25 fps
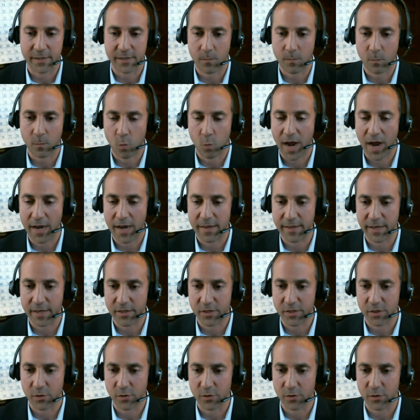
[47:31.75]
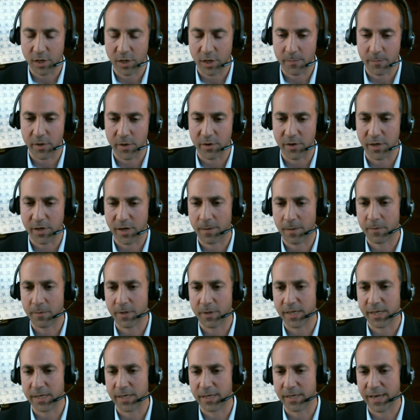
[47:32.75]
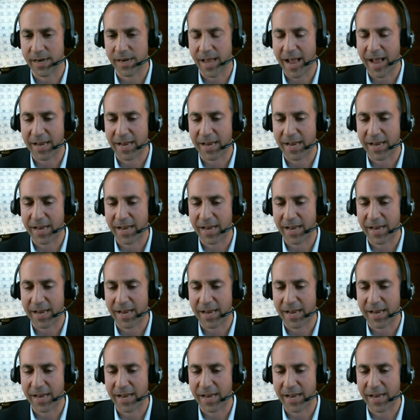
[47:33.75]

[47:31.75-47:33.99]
them why they chose Carbutti Company and